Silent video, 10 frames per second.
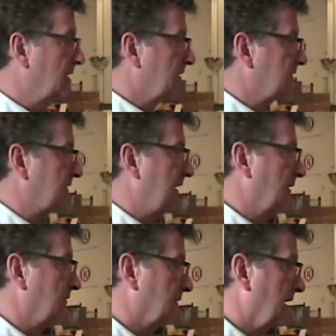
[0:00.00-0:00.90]

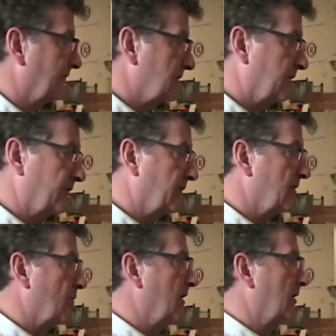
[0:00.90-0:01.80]
stand and have done very
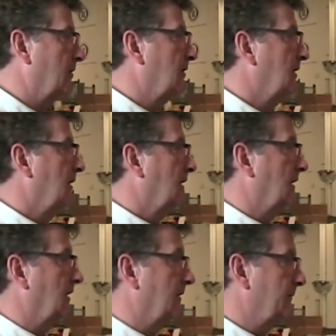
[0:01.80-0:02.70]
well.
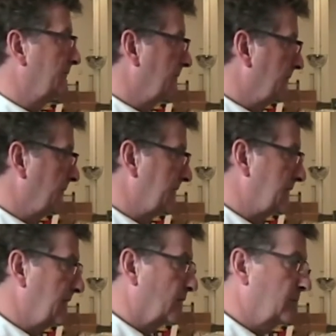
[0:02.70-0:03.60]
But
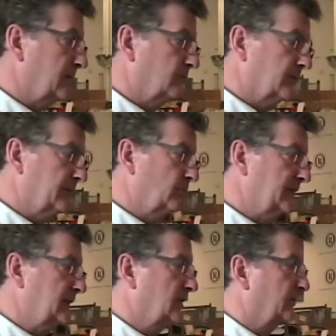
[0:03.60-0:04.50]
again, we
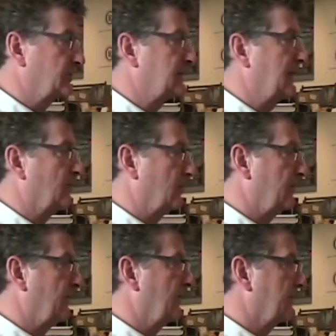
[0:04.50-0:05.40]
need to understand where
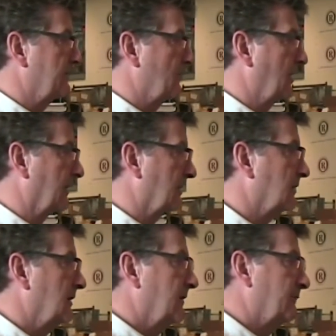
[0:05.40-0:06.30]
they fit in the market,
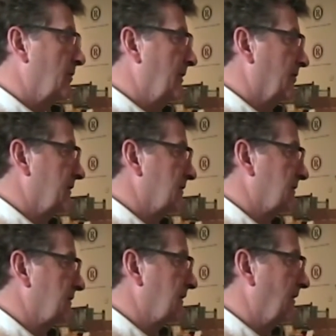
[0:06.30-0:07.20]
primarily as a
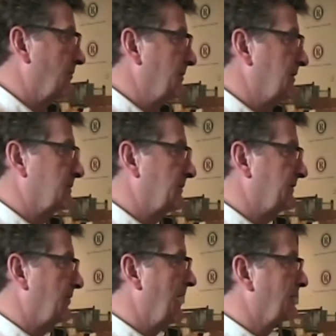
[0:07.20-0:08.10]
style piece, but
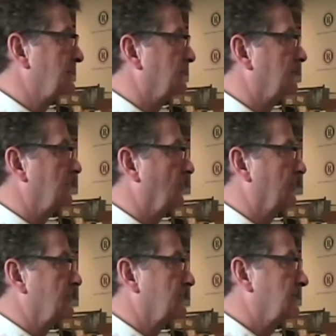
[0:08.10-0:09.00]
they're absolutely
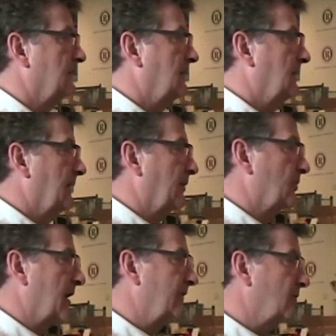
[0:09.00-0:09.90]
gorgeous. And
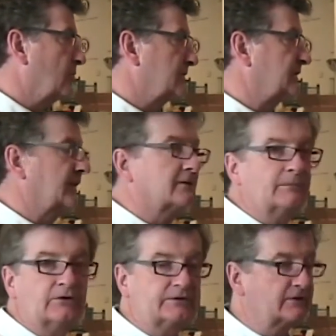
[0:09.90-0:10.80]
what I've always said
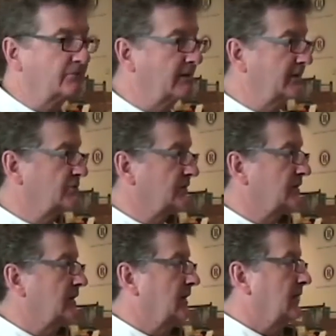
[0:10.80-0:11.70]
about these ranges
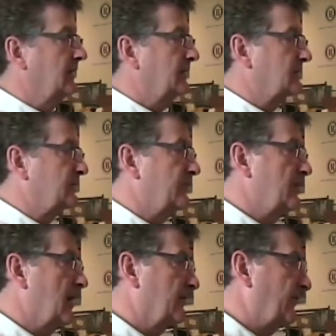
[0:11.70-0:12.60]
is they're
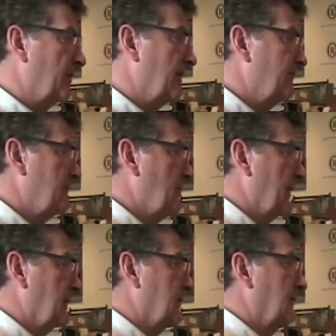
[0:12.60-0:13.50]
not for
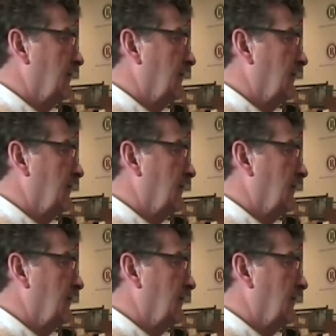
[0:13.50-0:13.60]
everybody,